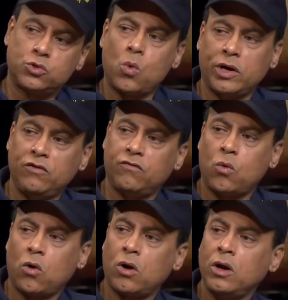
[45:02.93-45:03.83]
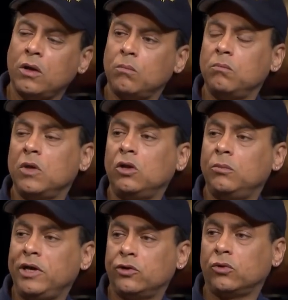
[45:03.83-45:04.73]
a twenty-four
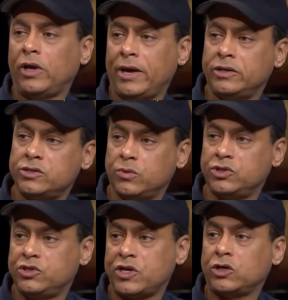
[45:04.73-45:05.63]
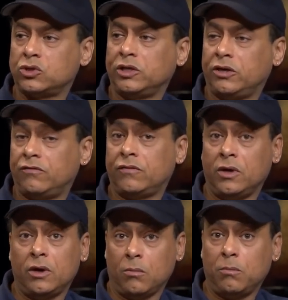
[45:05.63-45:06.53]
millimeter lens, which essentially, if
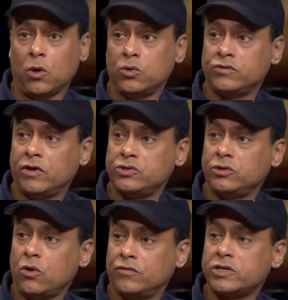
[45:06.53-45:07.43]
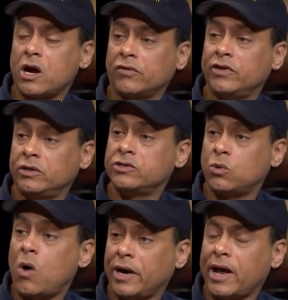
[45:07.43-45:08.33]
those of us who know photography, is
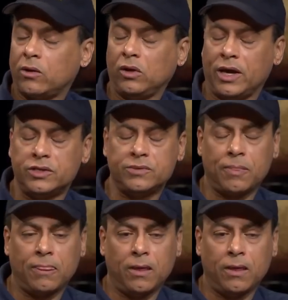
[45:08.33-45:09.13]
a wide-angle lens.